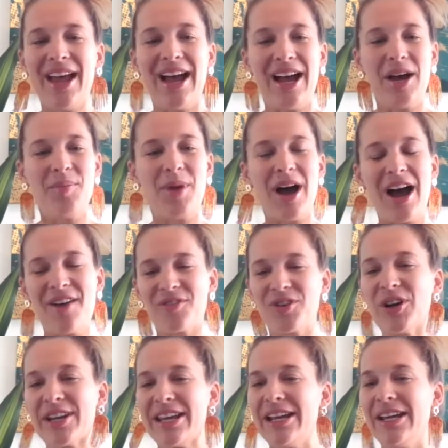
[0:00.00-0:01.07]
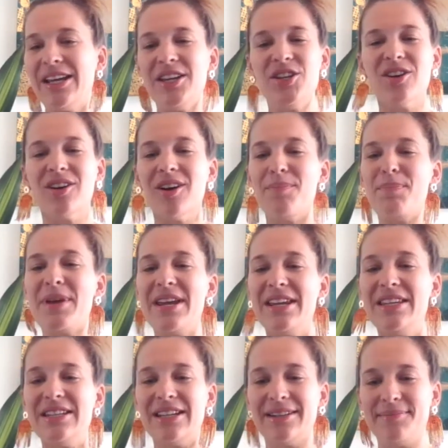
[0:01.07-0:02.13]
I've got here your
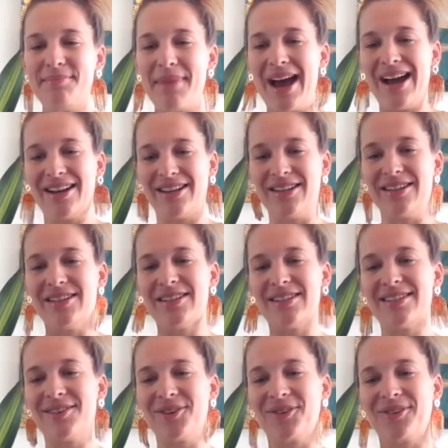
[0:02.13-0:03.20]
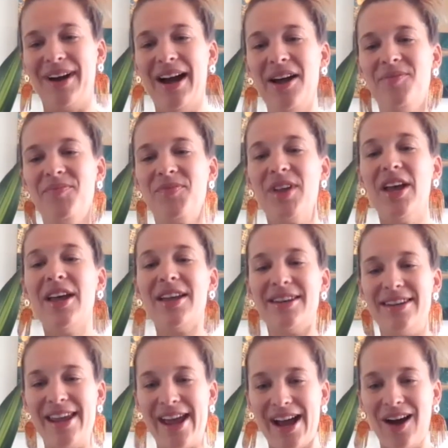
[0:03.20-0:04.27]
opinion matters, all right?
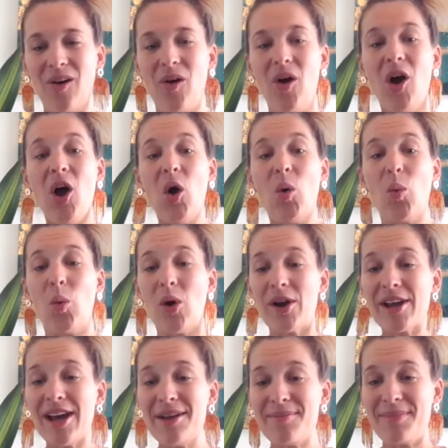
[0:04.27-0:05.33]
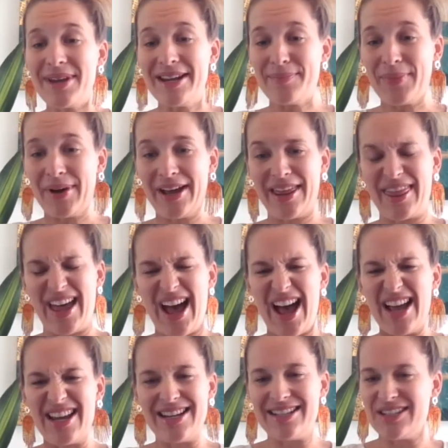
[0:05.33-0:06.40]
Now, what I mean by
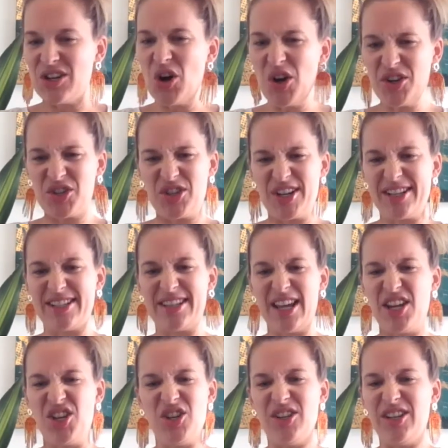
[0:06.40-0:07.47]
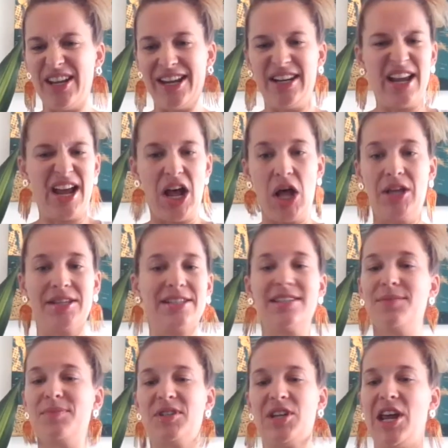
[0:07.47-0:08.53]
that is not just that you need
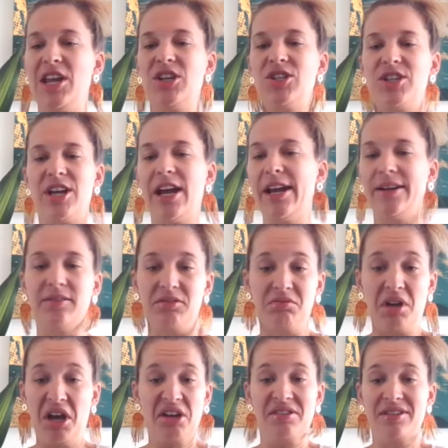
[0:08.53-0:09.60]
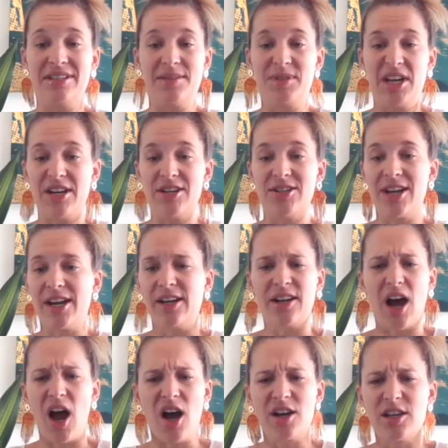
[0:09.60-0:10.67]
unsubstantiated
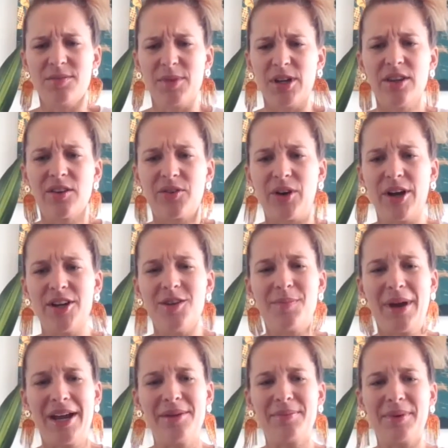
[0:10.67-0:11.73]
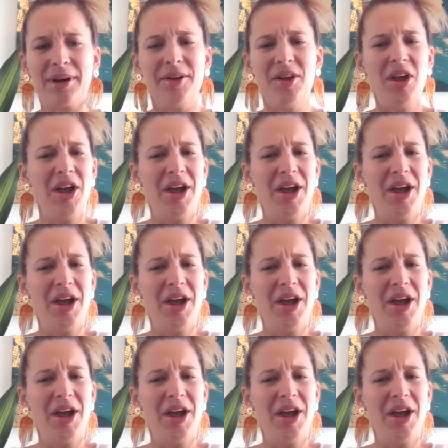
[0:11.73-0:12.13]
argument throughout your paper.